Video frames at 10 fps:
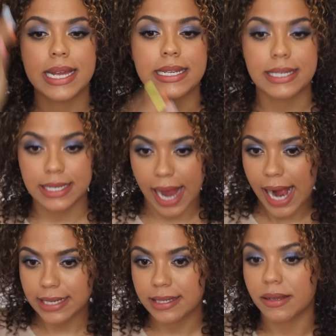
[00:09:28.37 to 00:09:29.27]
It did
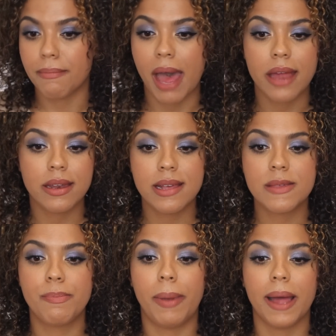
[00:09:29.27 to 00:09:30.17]
add some
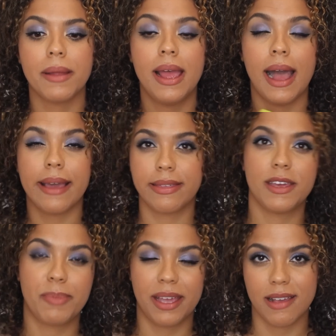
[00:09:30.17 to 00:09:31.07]
matteness, but I
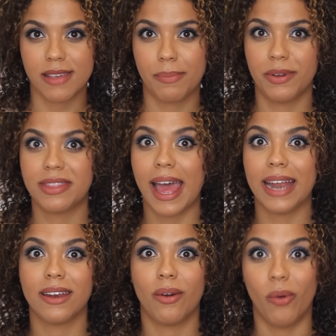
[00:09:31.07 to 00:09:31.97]
think because I put
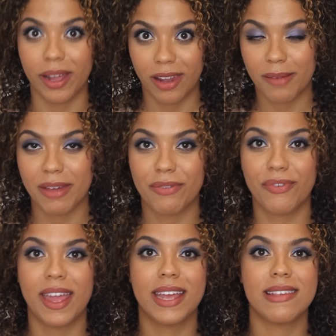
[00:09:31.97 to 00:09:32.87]
that oil on my
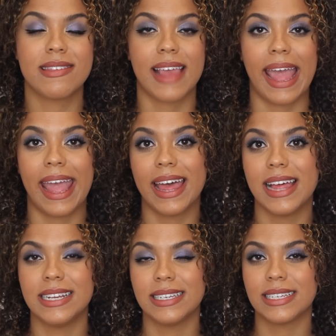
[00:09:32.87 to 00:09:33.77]
face
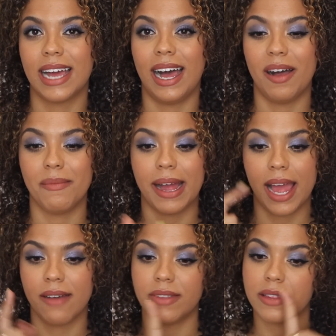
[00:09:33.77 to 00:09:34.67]
and um, I
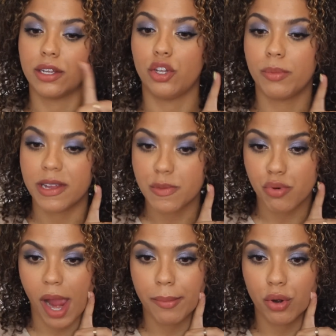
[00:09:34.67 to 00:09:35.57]
have like the luminous
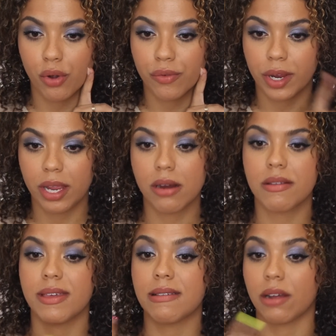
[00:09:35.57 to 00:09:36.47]
primer over
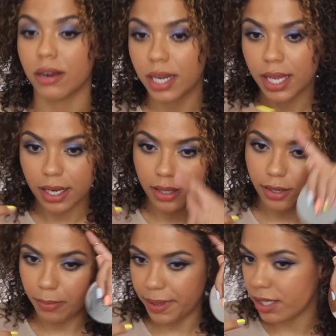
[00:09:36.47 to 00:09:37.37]
here, things are gonna get a
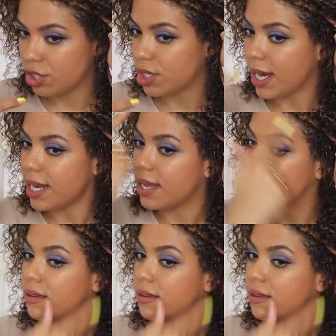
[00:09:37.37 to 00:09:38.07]
little bit shiny.